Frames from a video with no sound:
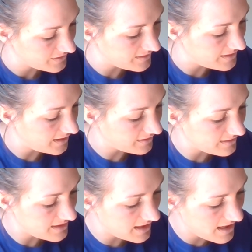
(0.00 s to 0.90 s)

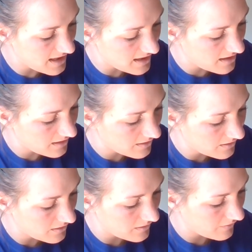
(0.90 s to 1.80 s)

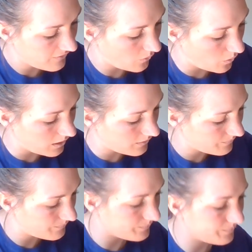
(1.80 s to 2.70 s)
64.
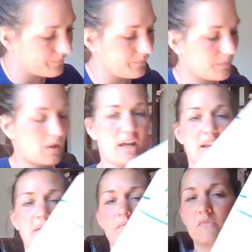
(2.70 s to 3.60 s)

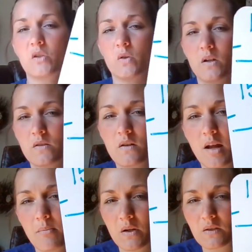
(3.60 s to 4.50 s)
Okay, so there's our
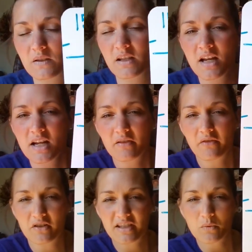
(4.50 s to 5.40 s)
numbers.
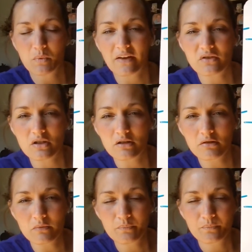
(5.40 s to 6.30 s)
First thing we have to
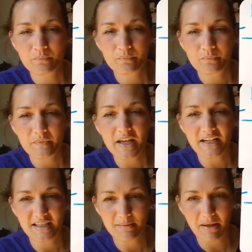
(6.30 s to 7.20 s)
do,
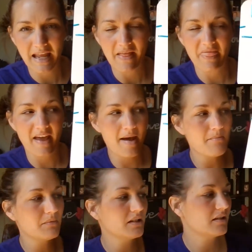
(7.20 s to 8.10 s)
expand
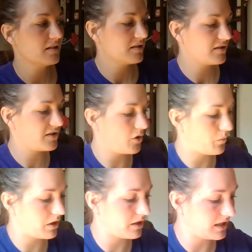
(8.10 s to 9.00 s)
them. So
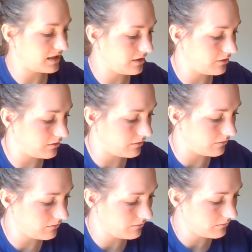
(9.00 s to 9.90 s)
we're going
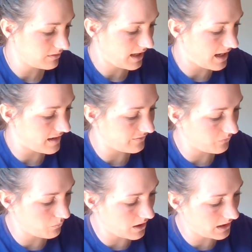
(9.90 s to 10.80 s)
to have
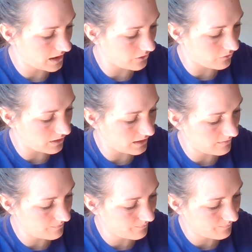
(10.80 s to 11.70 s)
100